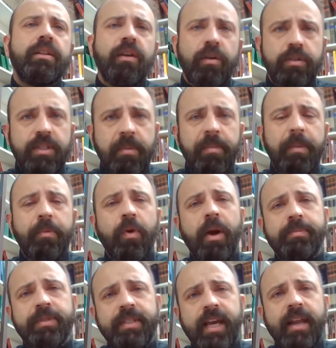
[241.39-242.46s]
Though some people
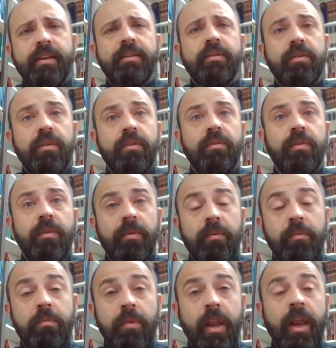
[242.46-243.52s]
are upset,
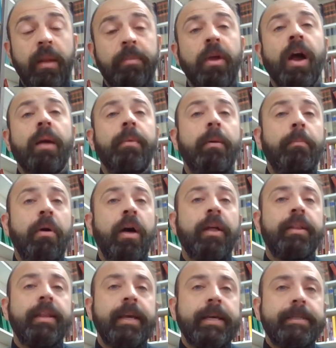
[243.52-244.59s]
and I'm talking about
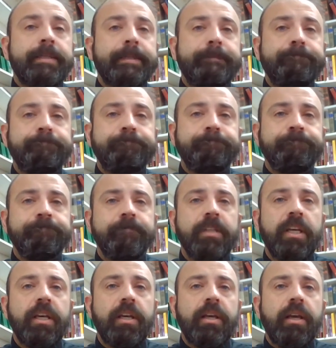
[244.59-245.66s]
politics.
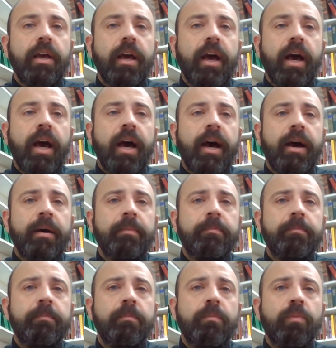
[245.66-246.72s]

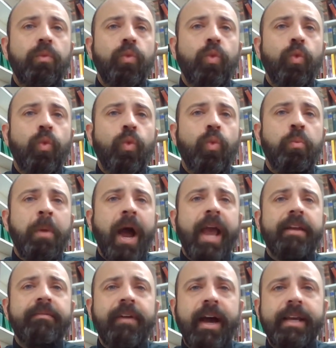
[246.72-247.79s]
Um,
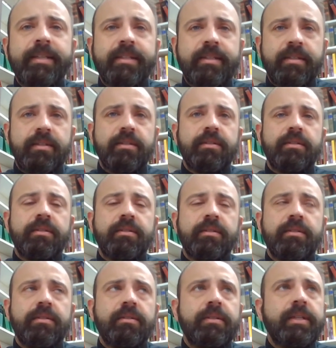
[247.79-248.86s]
my advice
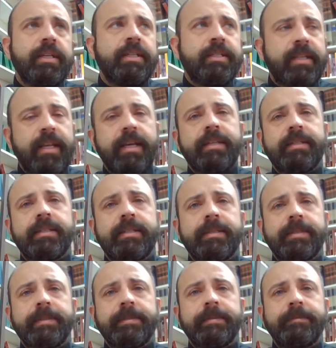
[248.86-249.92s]
is this.
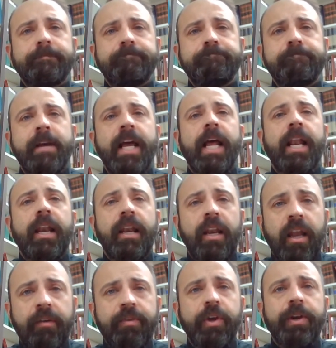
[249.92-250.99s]

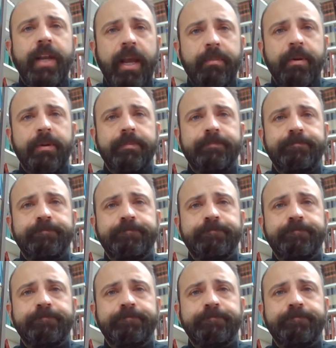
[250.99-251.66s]
Love your neighbor.